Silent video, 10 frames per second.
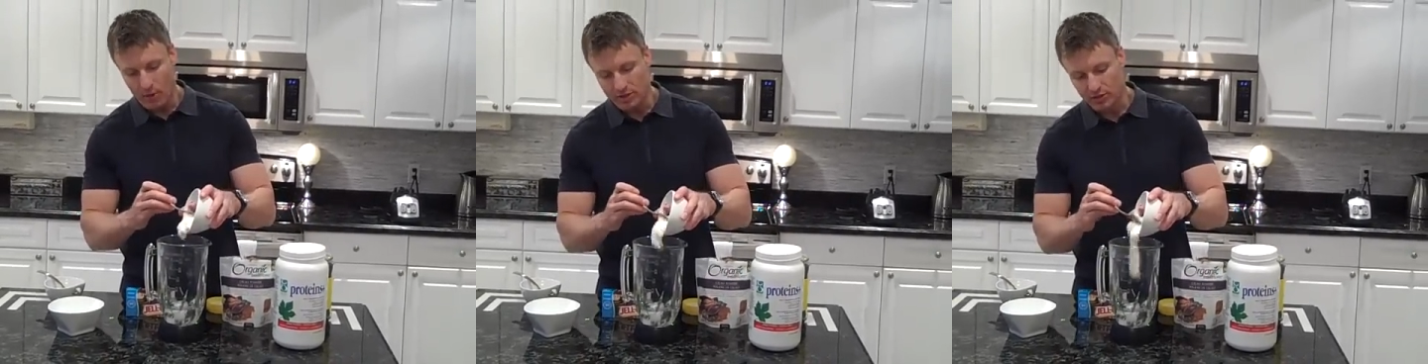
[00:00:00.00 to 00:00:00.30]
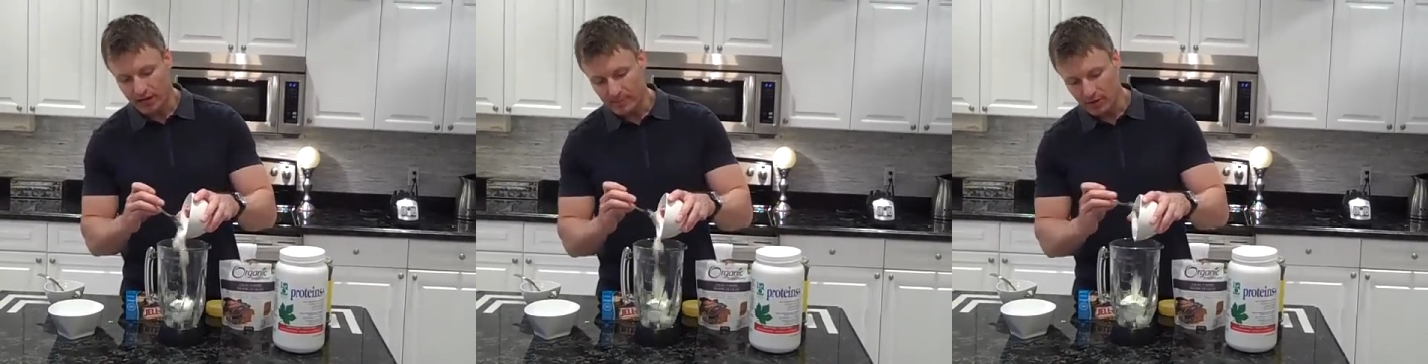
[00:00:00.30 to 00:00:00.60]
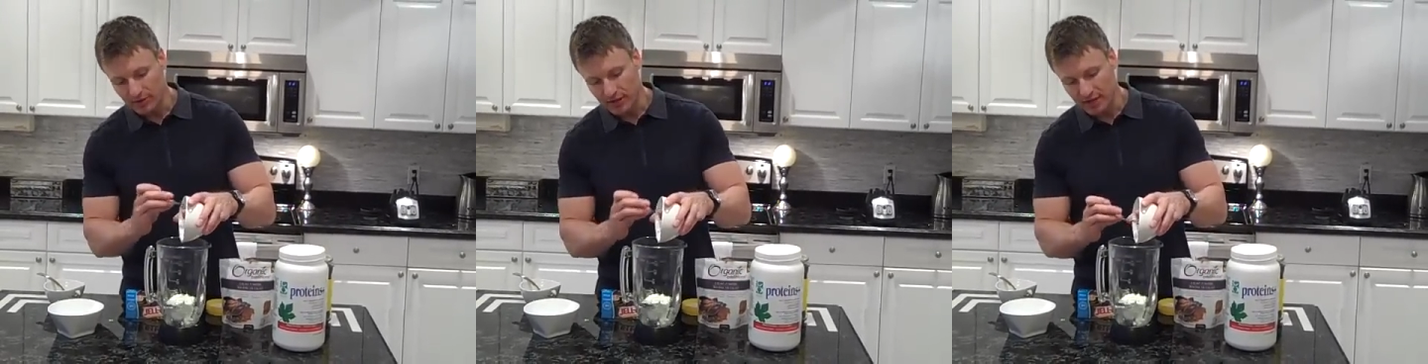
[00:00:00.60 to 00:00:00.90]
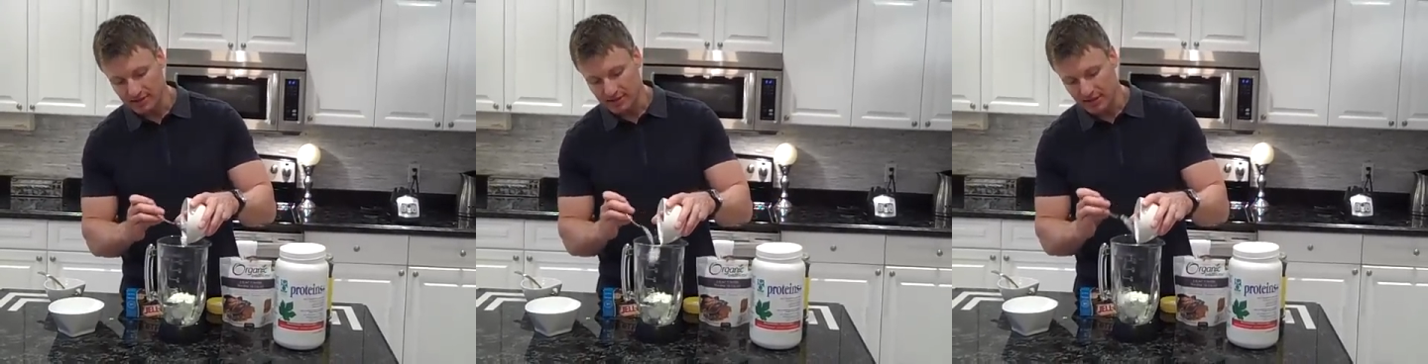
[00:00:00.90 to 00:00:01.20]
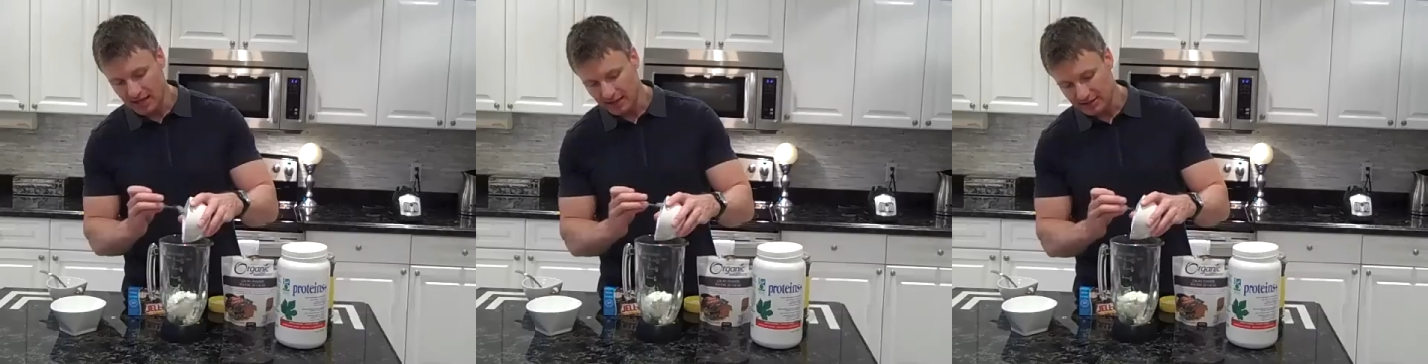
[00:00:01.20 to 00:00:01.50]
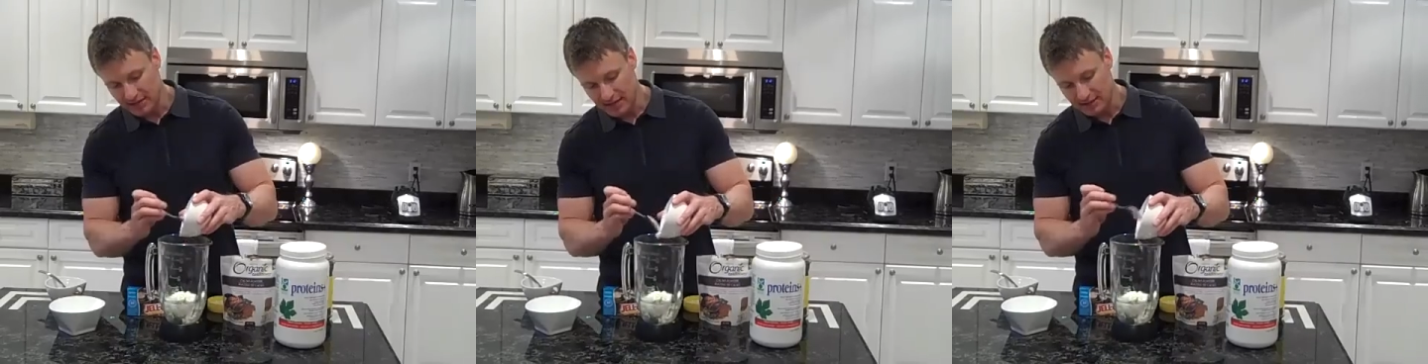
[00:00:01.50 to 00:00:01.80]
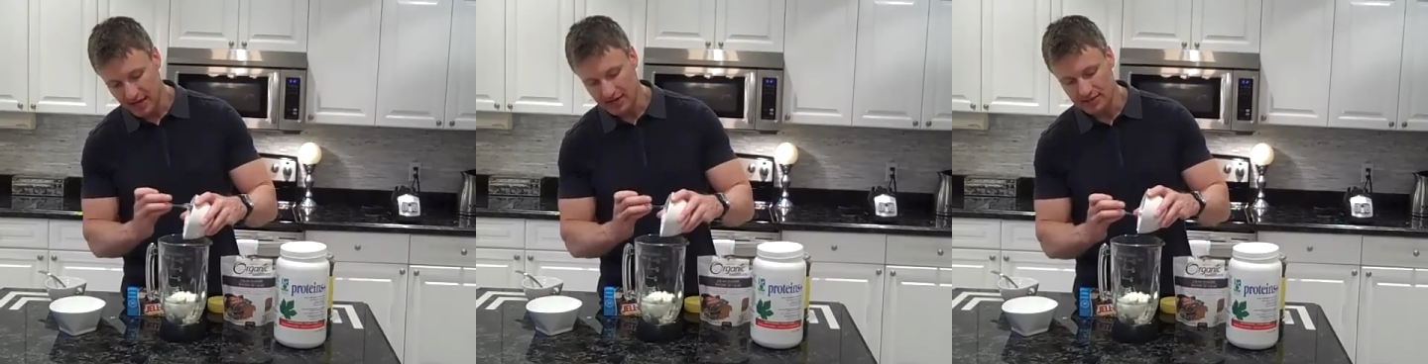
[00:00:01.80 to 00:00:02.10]
What's great about this is that it
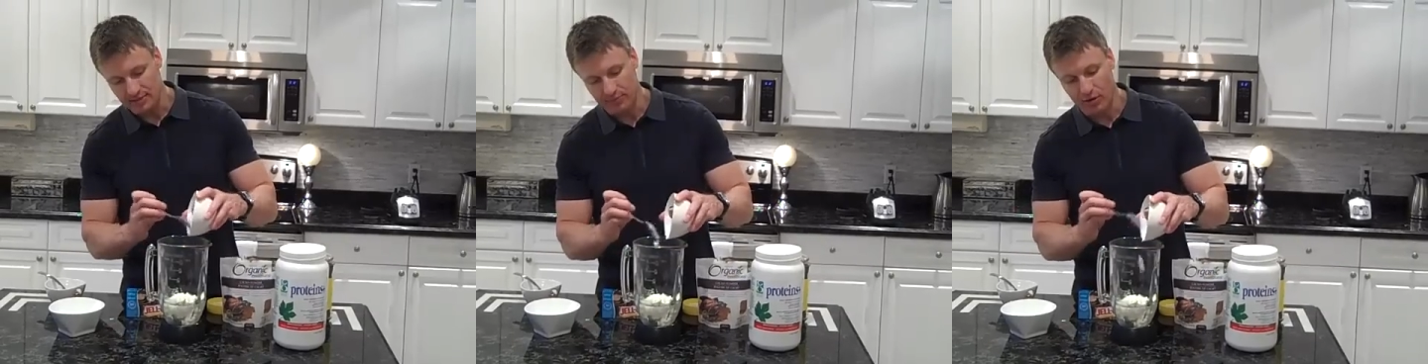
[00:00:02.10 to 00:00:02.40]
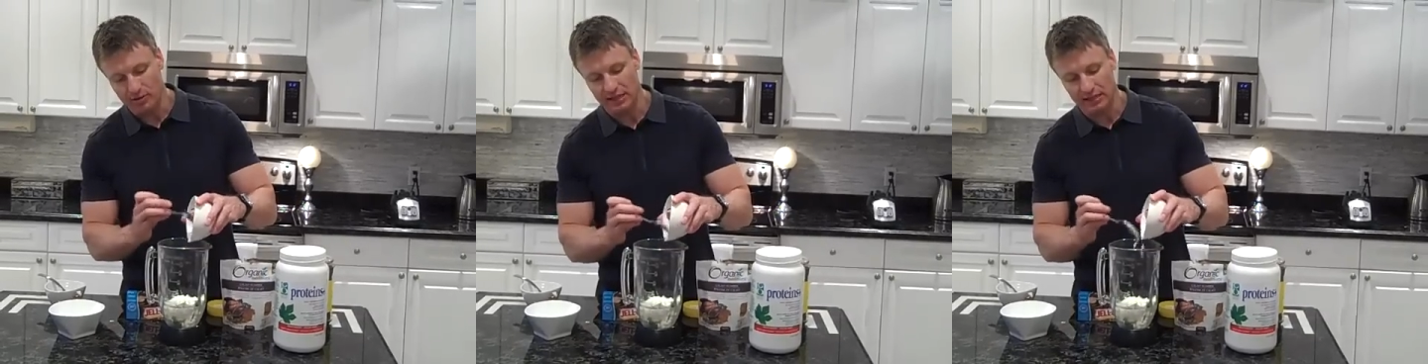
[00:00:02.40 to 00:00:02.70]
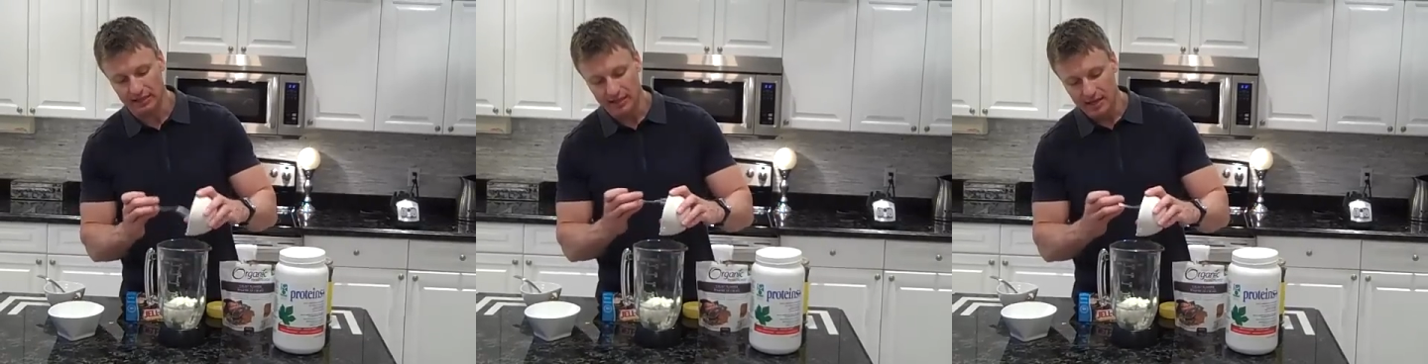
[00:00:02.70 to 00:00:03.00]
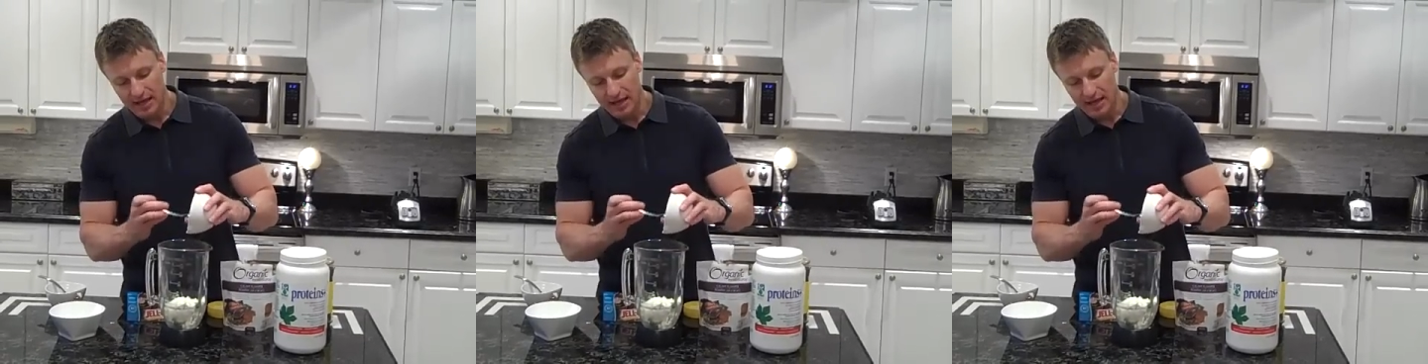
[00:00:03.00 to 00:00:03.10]
contains casein protein,